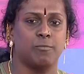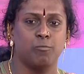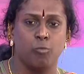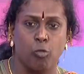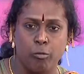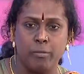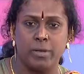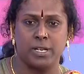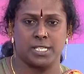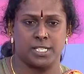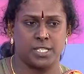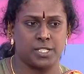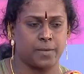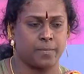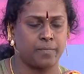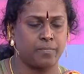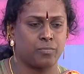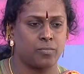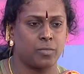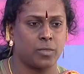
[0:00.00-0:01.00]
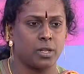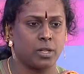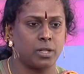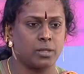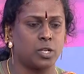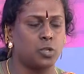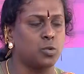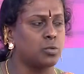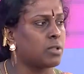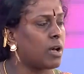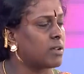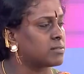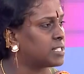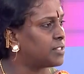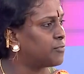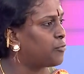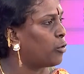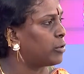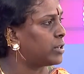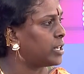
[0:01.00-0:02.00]
movement, the
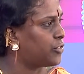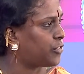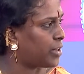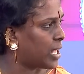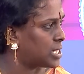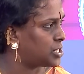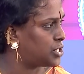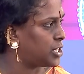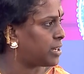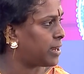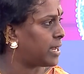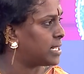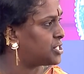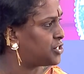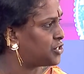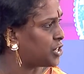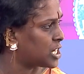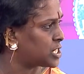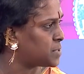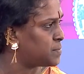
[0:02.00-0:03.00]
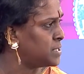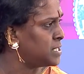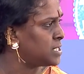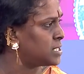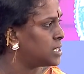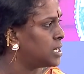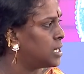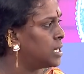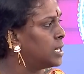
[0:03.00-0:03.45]
2014 transgendered judgment,